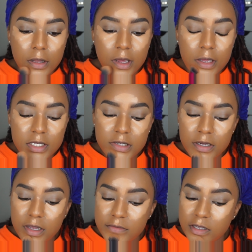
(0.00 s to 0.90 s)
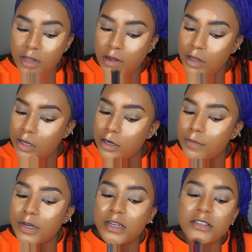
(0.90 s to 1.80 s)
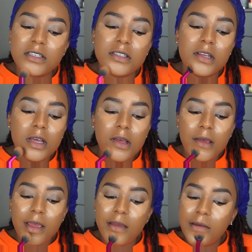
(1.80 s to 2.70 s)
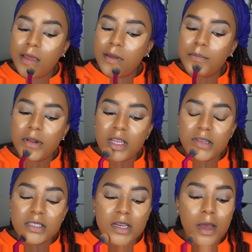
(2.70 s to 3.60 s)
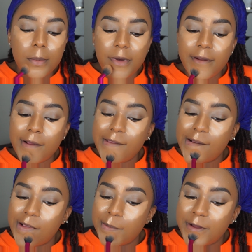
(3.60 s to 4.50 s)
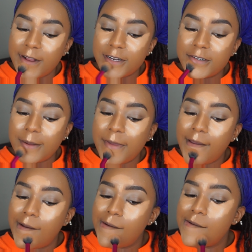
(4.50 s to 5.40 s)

Like, it still gives the color, but it blends out better than a sponge to me.